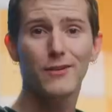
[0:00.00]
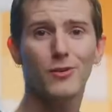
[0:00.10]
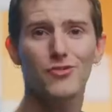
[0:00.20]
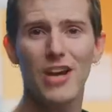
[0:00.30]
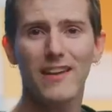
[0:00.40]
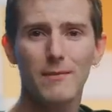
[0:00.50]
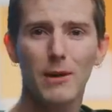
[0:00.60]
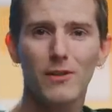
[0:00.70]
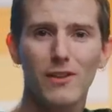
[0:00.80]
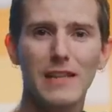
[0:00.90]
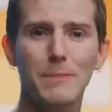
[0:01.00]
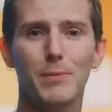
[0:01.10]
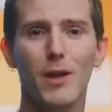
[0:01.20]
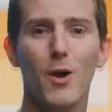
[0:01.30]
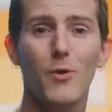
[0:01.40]
So check them out at the link
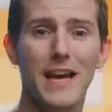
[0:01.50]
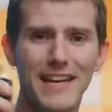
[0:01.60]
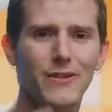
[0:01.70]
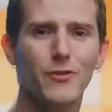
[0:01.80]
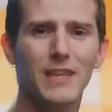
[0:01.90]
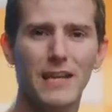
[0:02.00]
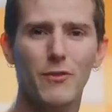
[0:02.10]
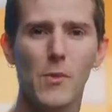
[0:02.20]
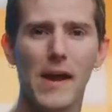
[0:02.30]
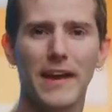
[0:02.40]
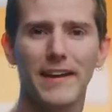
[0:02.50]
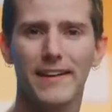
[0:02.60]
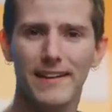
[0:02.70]
below and enter the giveaway.